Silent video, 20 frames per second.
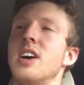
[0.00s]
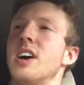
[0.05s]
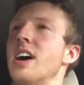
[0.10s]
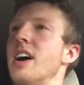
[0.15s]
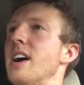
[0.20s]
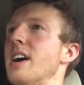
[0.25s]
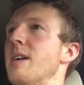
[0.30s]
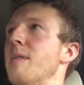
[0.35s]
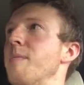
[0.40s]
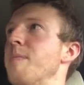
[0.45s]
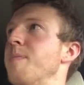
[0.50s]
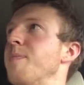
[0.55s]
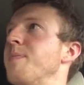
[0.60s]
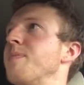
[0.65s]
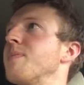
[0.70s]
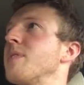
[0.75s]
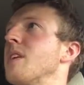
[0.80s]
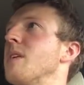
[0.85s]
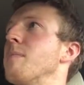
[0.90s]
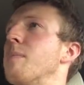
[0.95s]

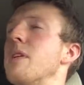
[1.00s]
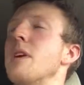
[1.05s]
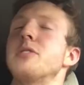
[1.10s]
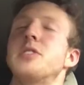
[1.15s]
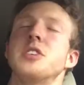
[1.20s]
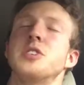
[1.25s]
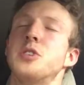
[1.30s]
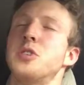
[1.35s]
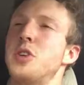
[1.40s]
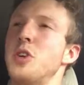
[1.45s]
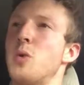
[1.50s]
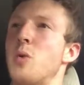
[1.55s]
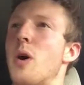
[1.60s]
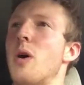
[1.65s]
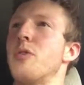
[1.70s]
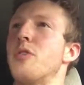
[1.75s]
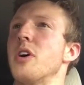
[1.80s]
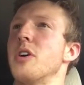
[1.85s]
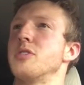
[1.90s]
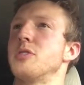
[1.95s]
But that's an interesting
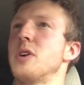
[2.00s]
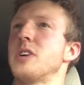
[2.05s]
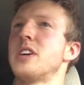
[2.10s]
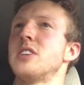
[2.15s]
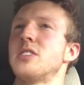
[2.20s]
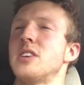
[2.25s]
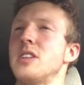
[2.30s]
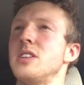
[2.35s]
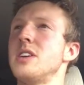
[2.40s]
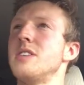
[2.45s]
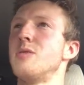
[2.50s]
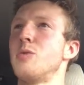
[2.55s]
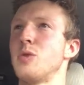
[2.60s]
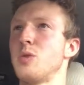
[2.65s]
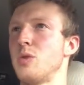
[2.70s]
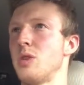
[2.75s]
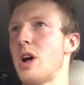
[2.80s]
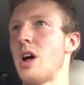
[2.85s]
quote, though. So I guess I'll leave.